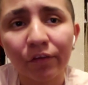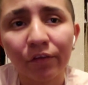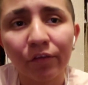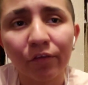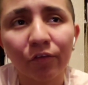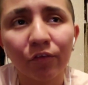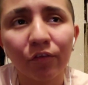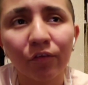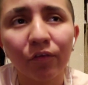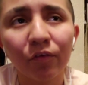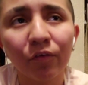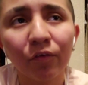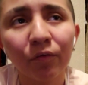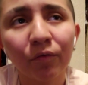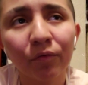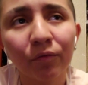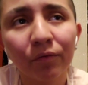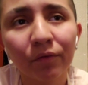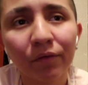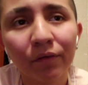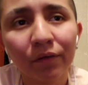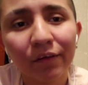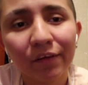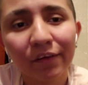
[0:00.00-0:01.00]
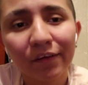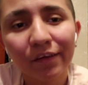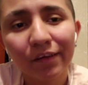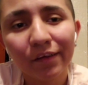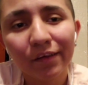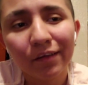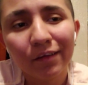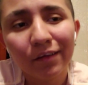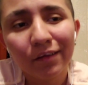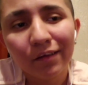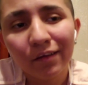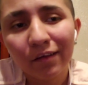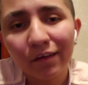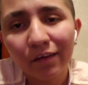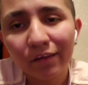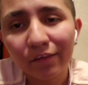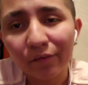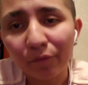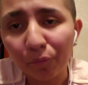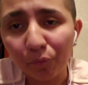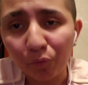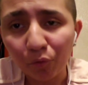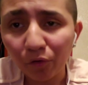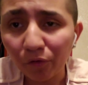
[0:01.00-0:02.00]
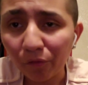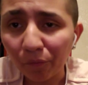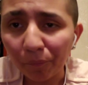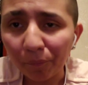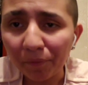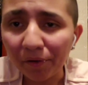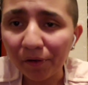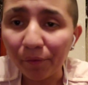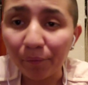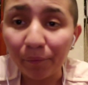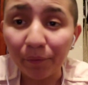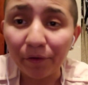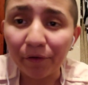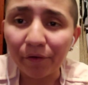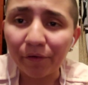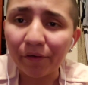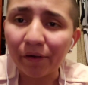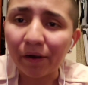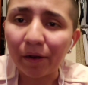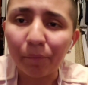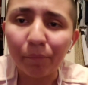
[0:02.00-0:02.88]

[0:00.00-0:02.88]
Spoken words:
it is, you know. The more the merrier.